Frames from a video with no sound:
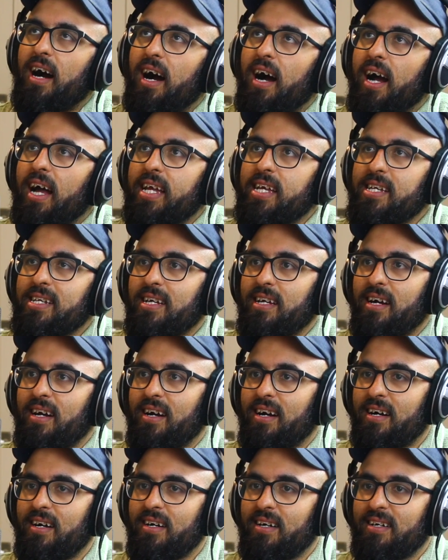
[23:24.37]
I
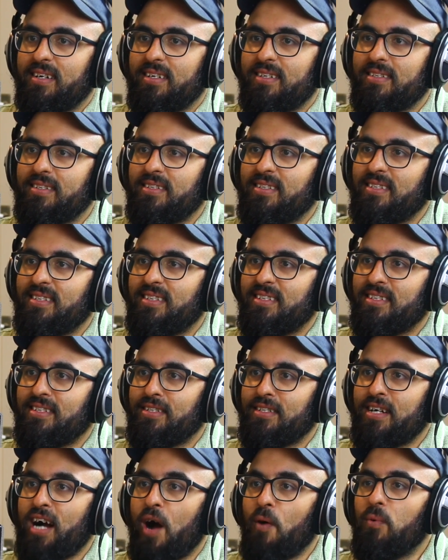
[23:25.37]

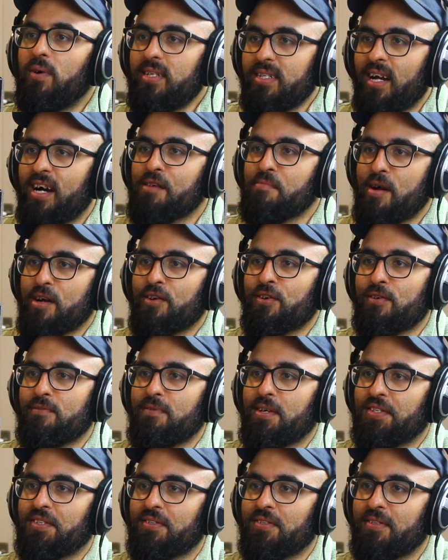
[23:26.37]
want to talk about Kurt
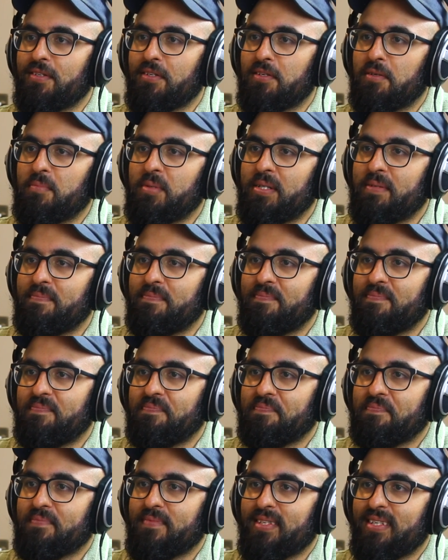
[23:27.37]
Russell a little bit.
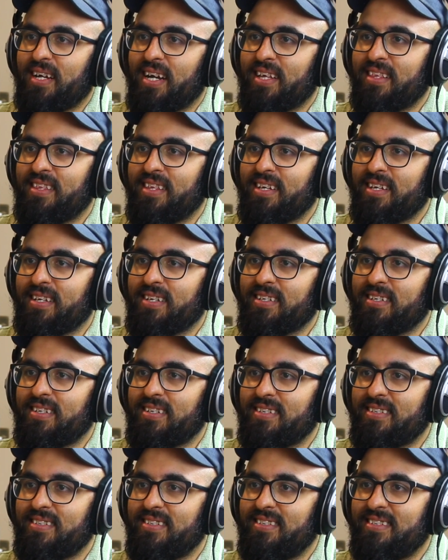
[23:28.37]
I think
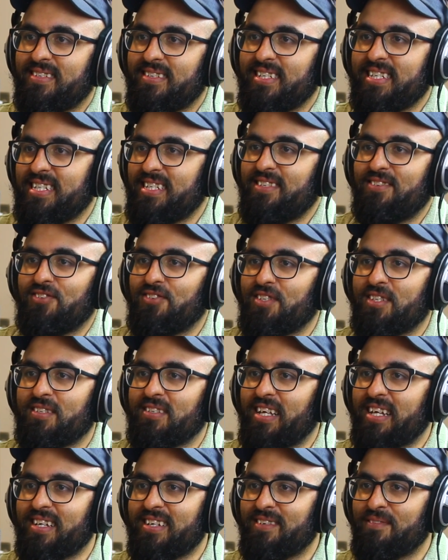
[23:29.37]
he is just
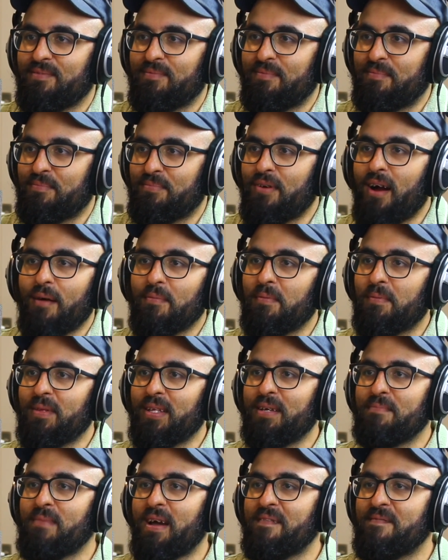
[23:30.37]
like
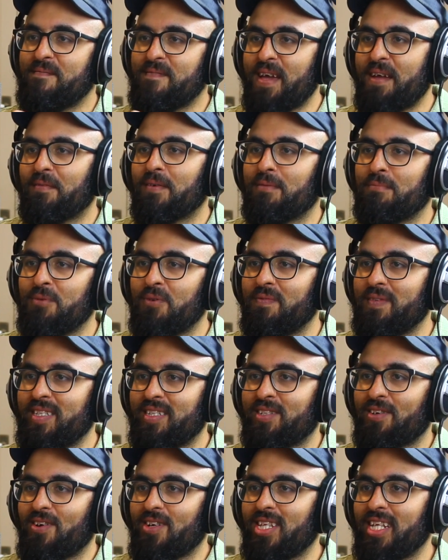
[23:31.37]
probably my favorite movie
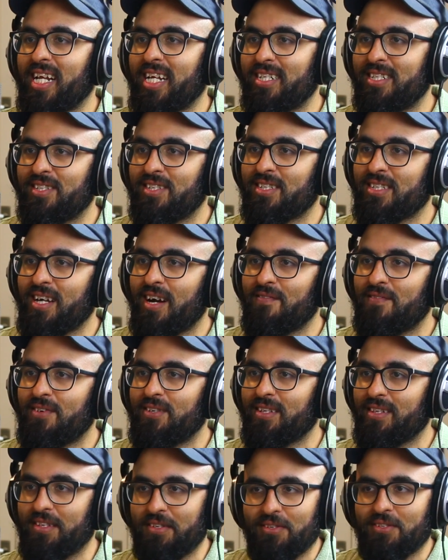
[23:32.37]
star that I
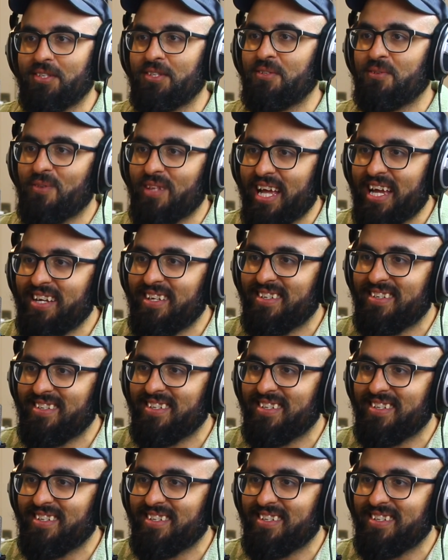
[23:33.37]
discovered a little too late,